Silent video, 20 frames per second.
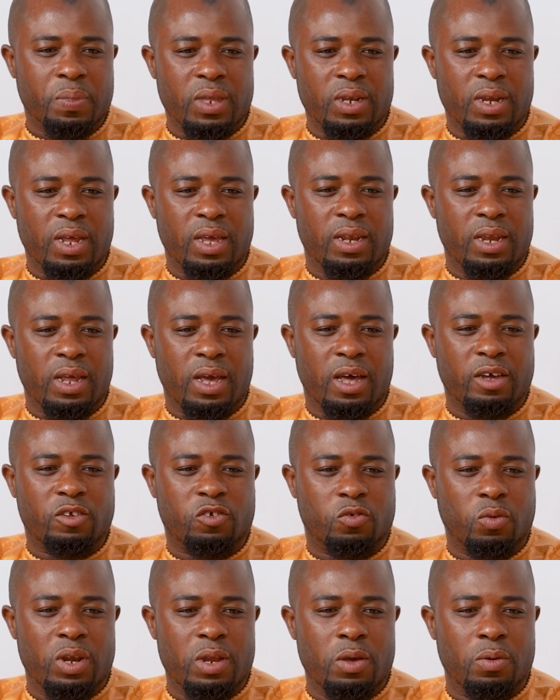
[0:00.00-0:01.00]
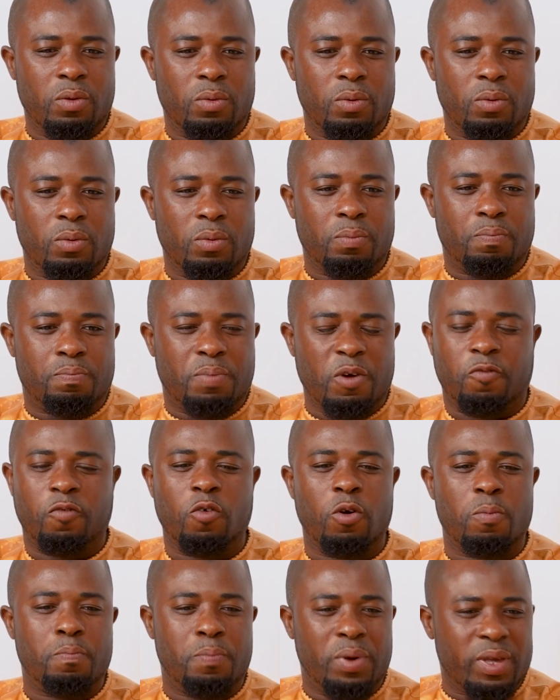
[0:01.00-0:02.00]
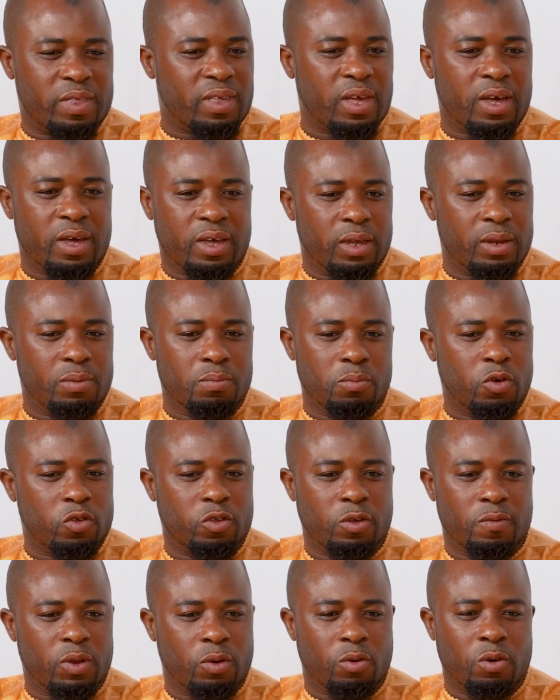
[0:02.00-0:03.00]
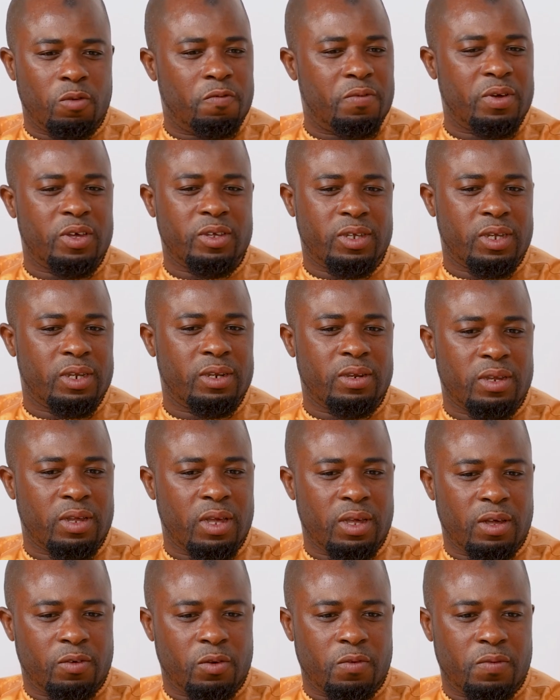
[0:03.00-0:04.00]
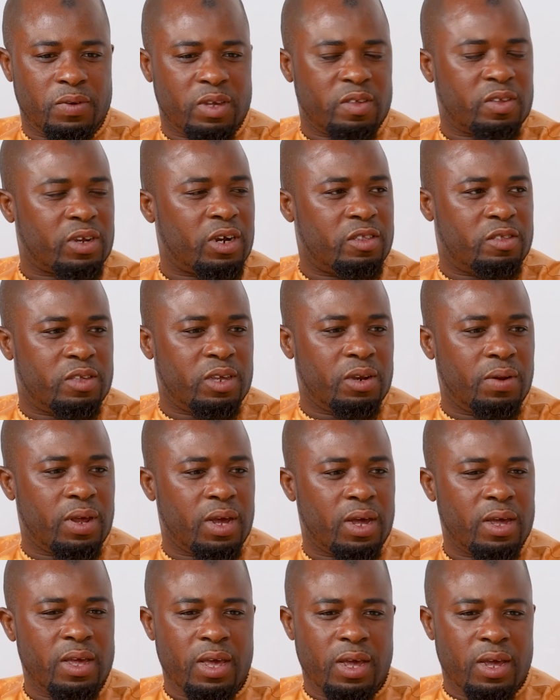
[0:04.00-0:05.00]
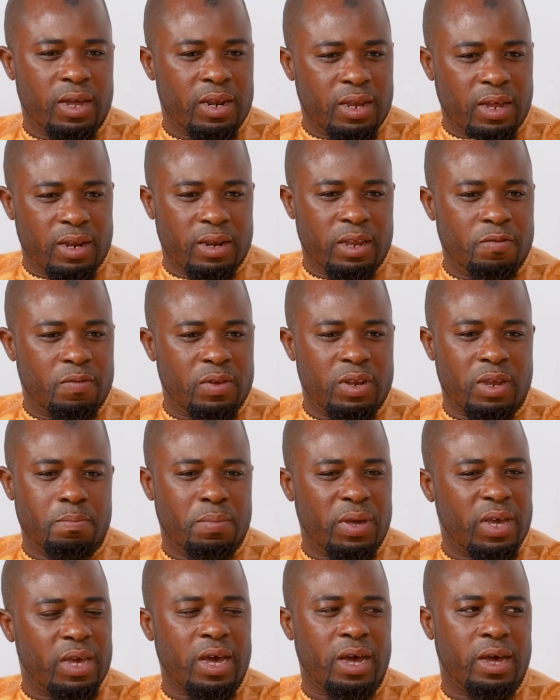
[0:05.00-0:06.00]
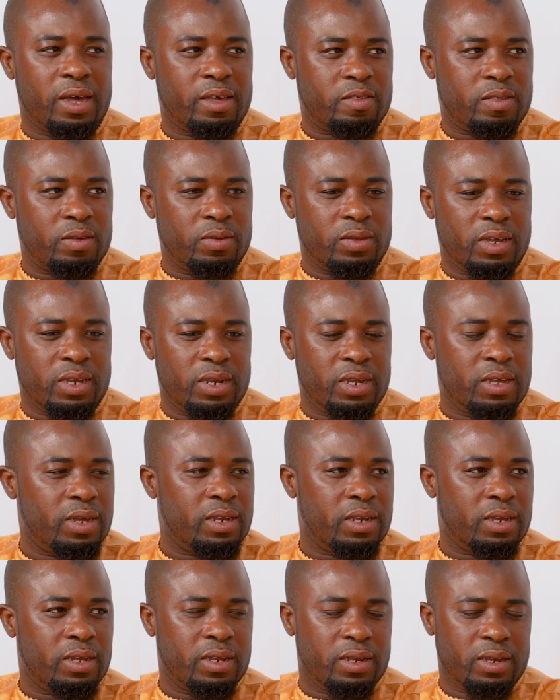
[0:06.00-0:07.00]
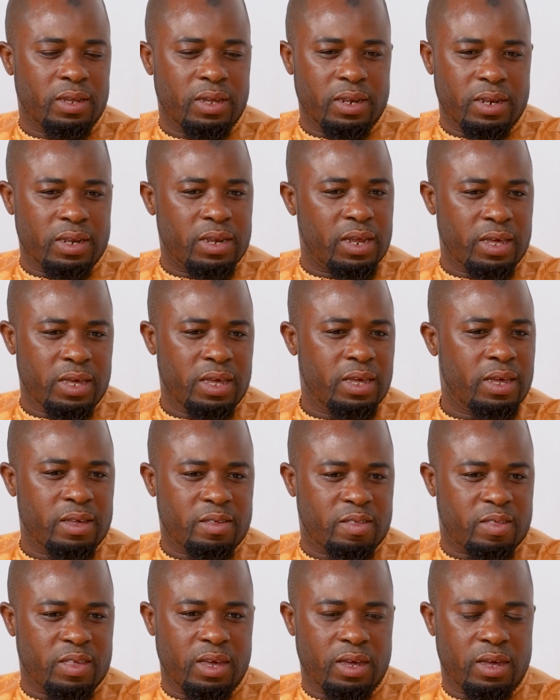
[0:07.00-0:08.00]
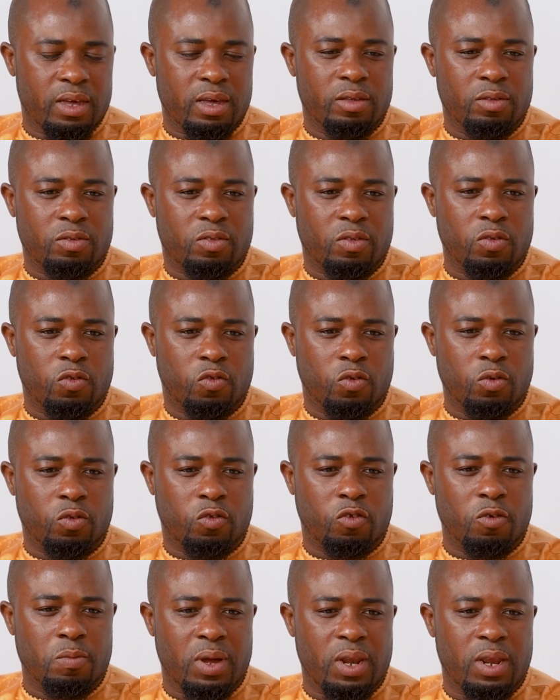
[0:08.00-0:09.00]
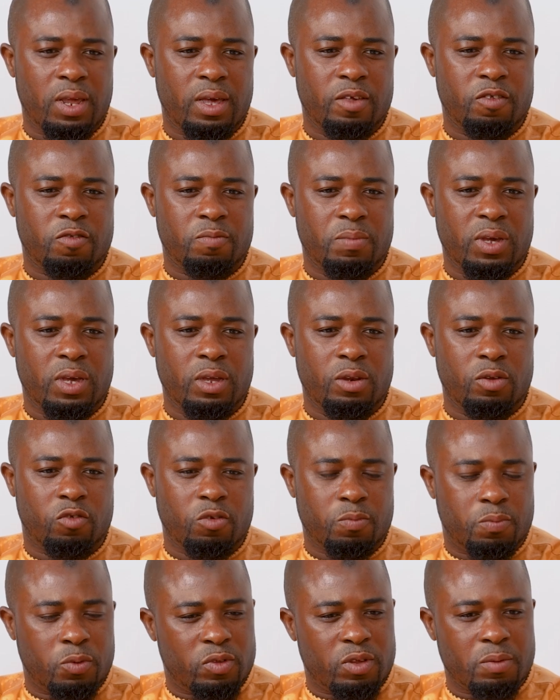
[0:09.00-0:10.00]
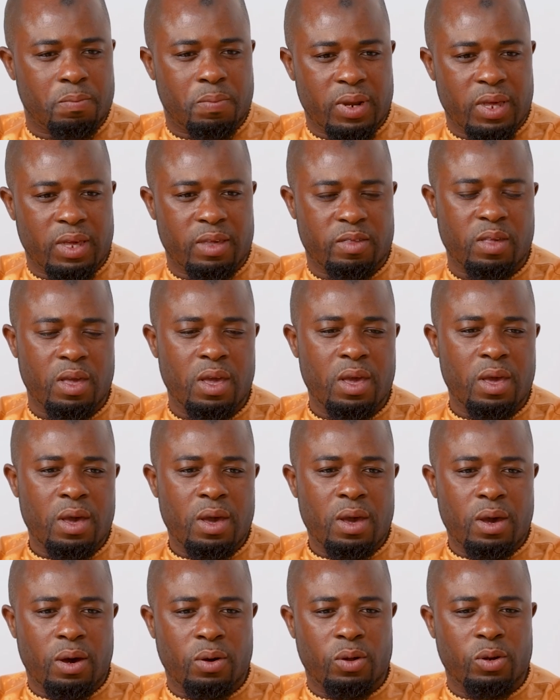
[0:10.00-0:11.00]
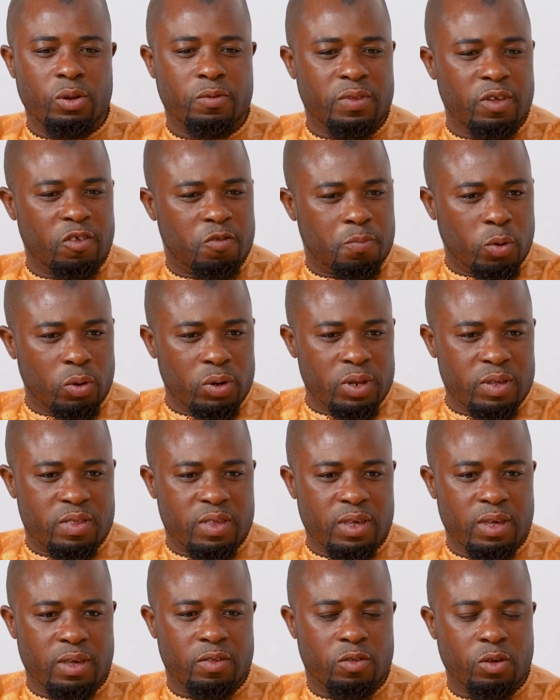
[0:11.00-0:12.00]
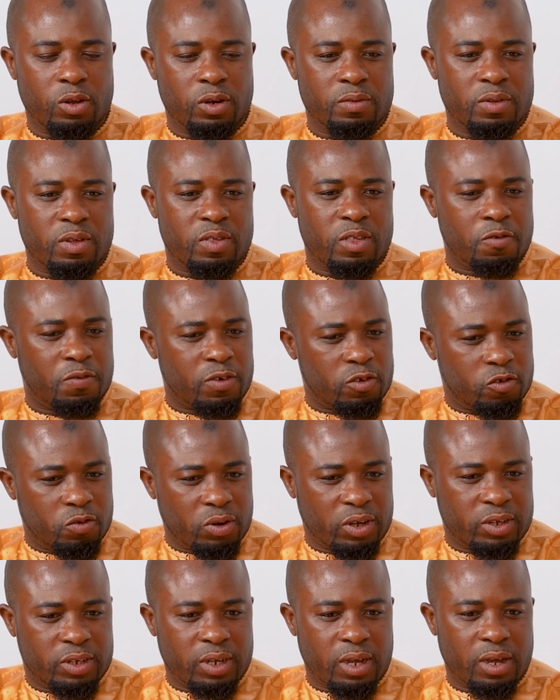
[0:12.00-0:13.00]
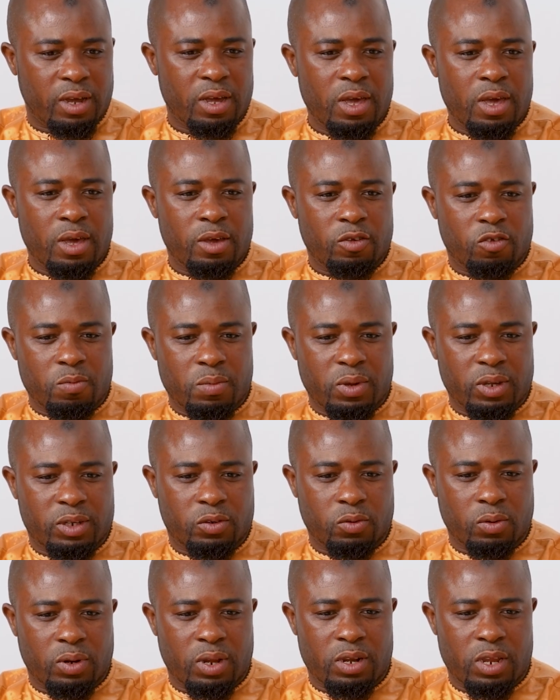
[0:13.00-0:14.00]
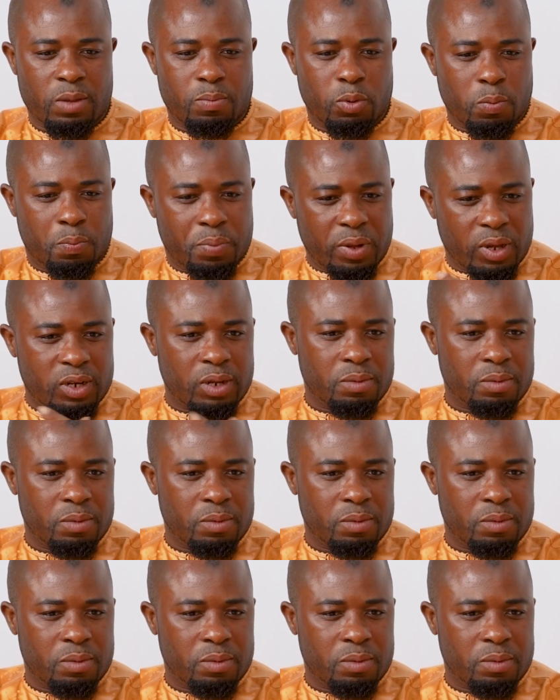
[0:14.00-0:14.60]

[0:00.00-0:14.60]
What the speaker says: they actually performed better in most of the convergence criteria than even the big guys in the EAC. And so Somalia is beginning to put in place all of these policies, all of this infrastructure to make sure that they propel